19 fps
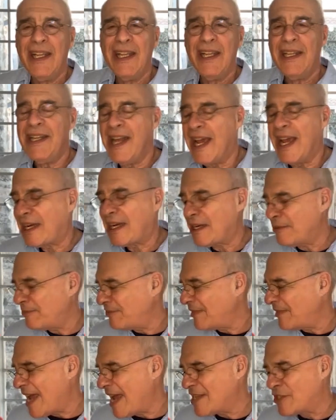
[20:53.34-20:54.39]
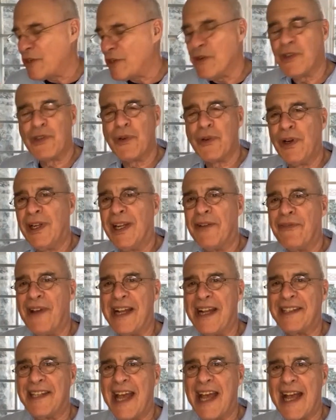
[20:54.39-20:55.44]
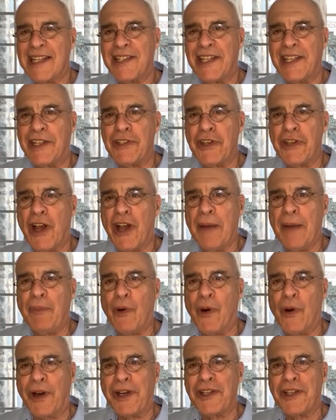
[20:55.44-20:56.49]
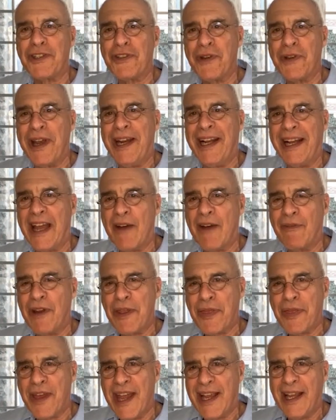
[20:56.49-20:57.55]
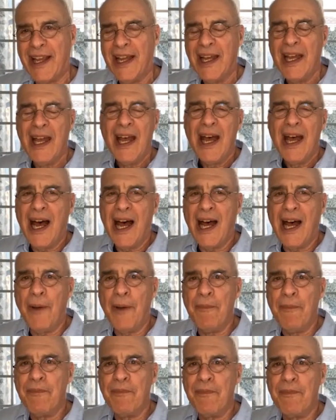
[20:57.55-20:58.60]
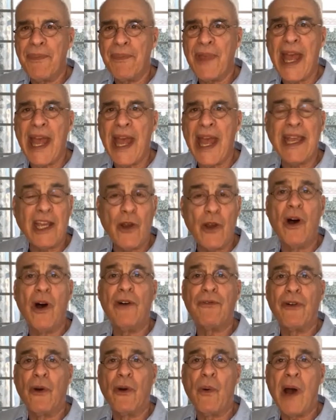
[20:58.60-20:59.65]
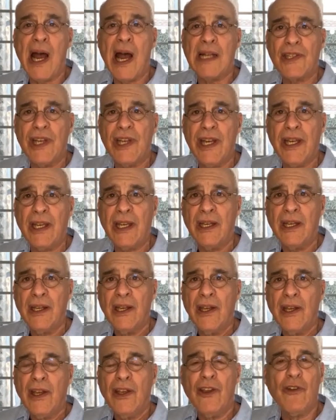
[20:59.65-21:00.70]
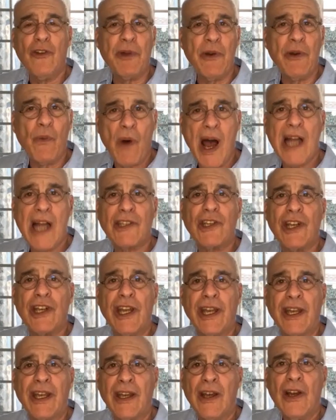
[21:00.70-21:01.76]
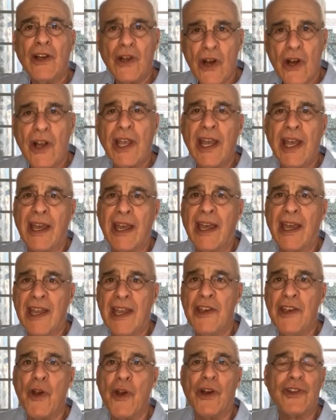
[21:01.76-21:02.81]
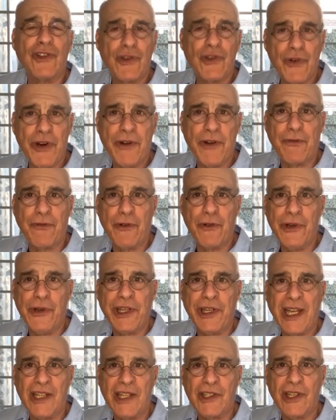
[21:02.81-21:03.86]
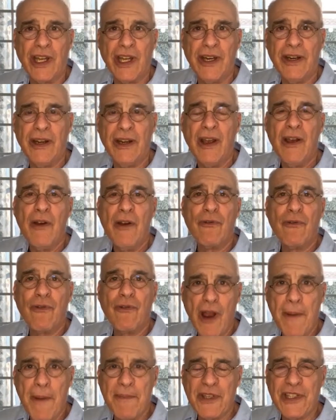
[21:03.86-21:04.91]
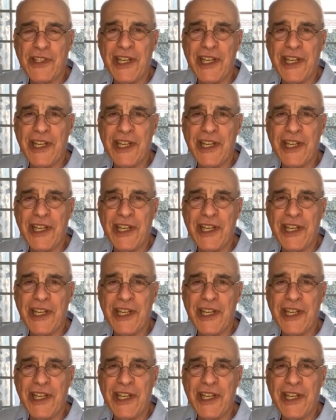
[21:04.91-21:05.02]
Nick, as usual, a fantastic job orchestrating everything. Thank you all for watching. You've been watching Cooking in Your True to Food Kitchen from